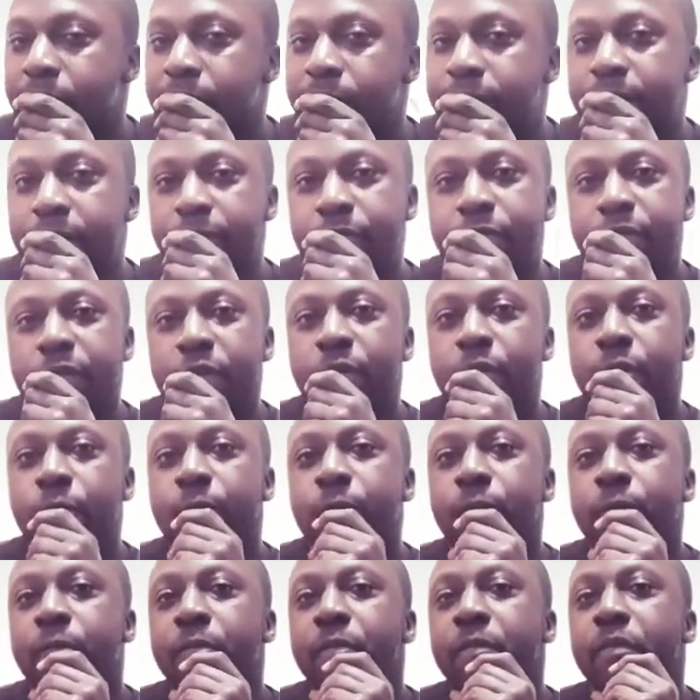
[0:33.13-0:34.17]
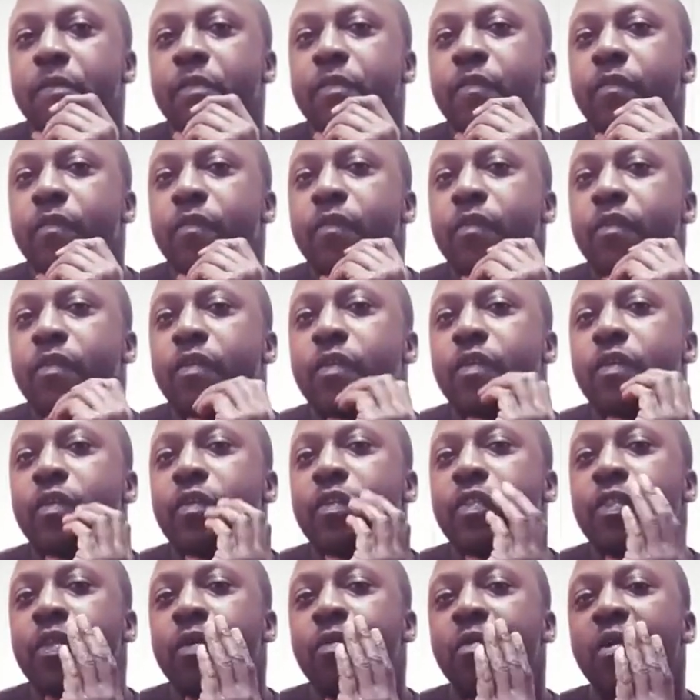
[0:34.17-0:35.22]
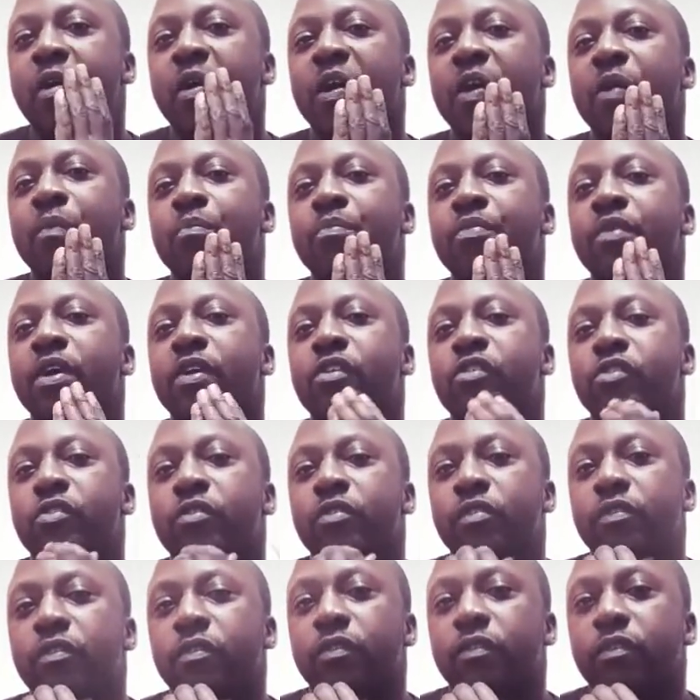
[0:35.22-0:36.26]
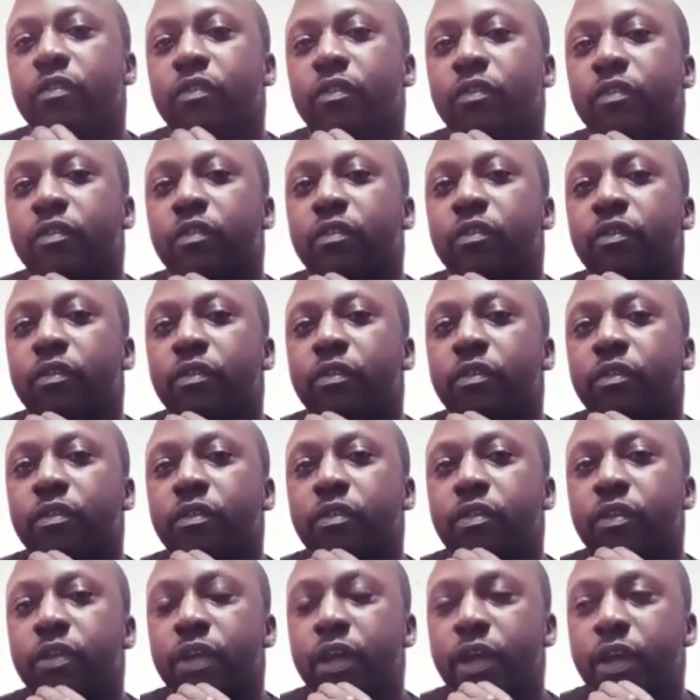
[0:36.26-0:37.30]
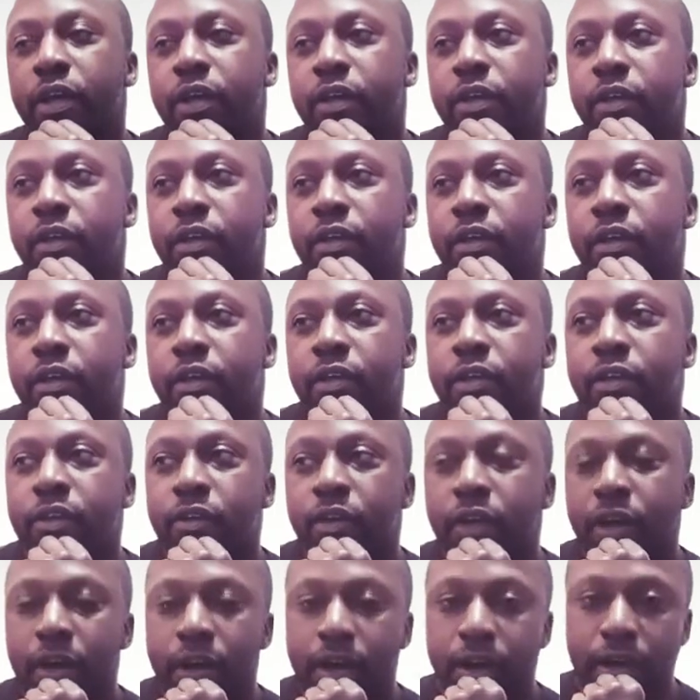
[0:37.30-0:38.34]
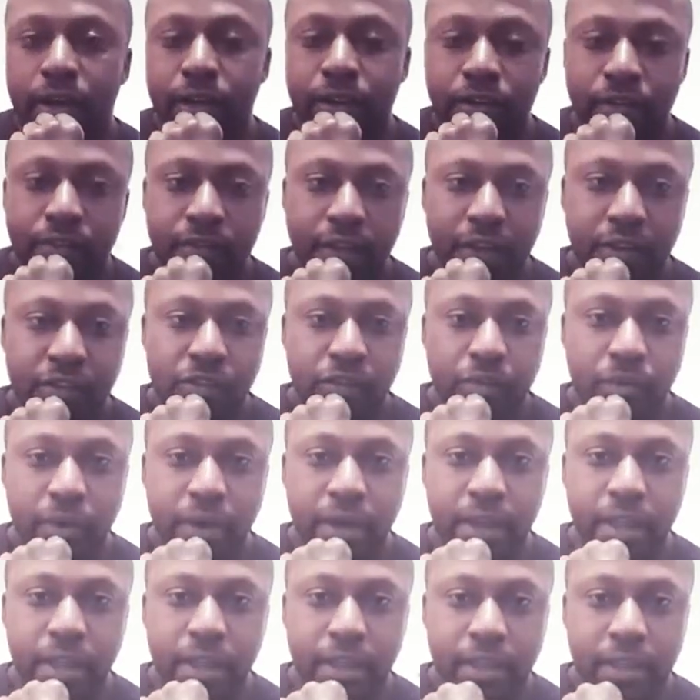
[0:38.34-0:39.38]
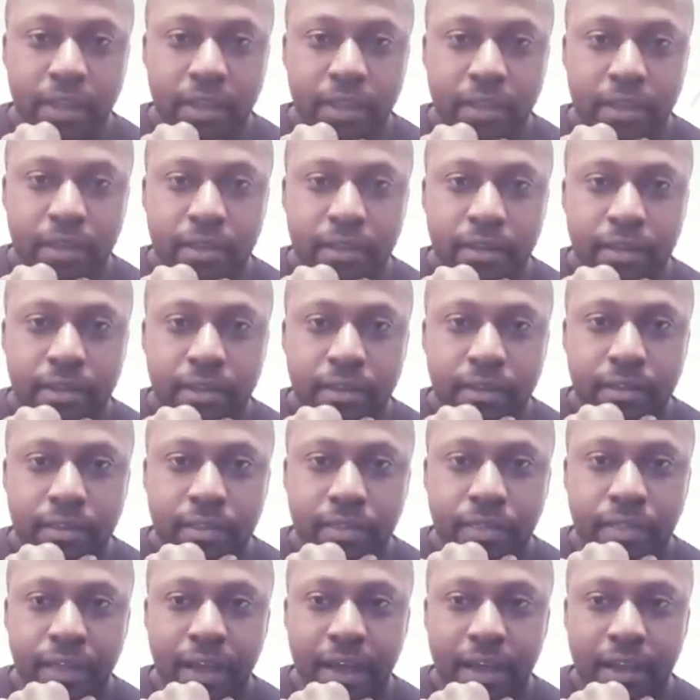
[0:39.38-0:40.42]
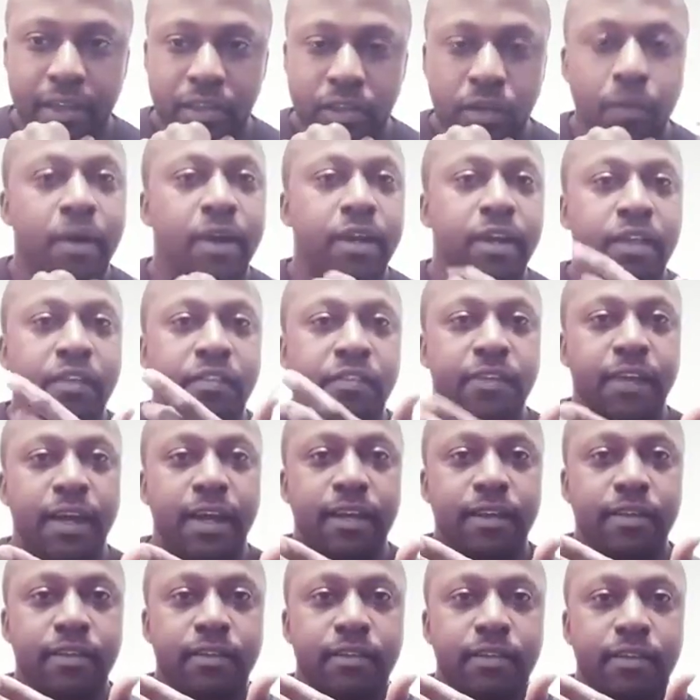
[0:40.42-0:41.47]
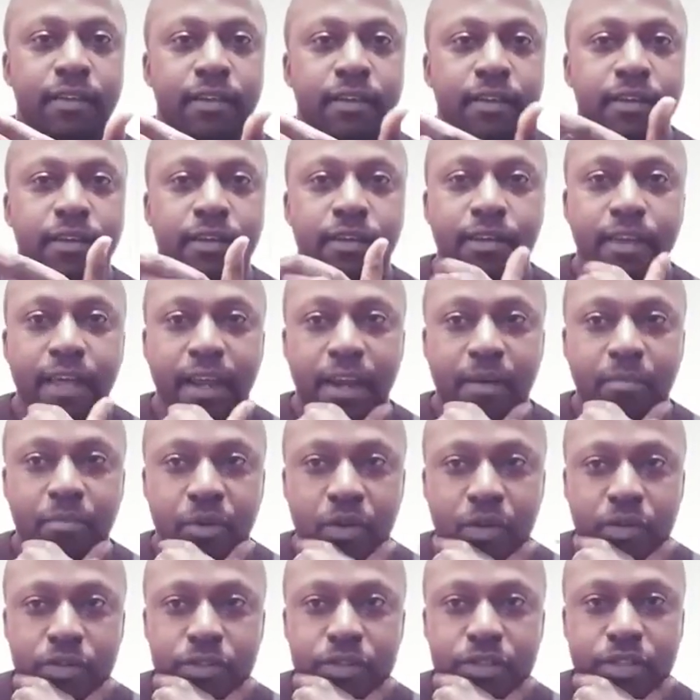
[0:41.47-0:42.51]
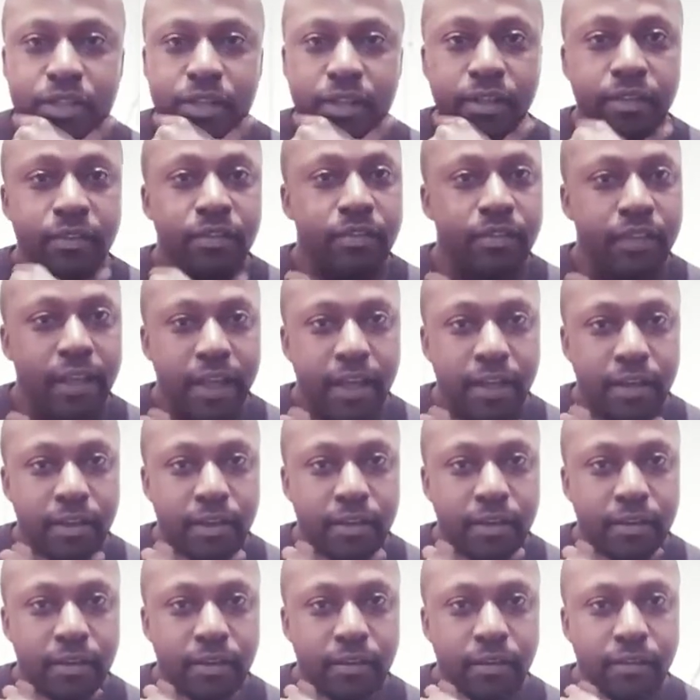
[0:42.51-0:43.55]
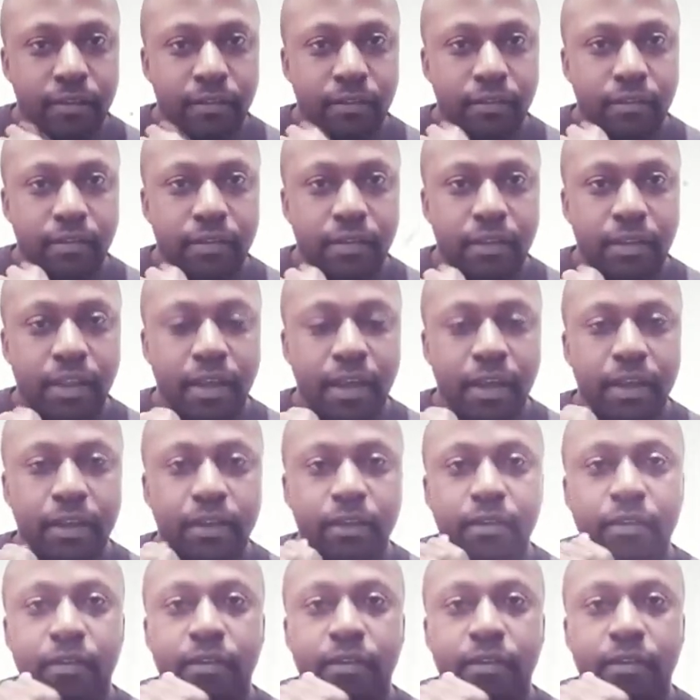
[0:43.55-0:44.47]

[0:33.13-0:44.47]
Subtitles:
give you the wrong impression. Yeah, in such a way that you understand that I'm not insane. Yeah,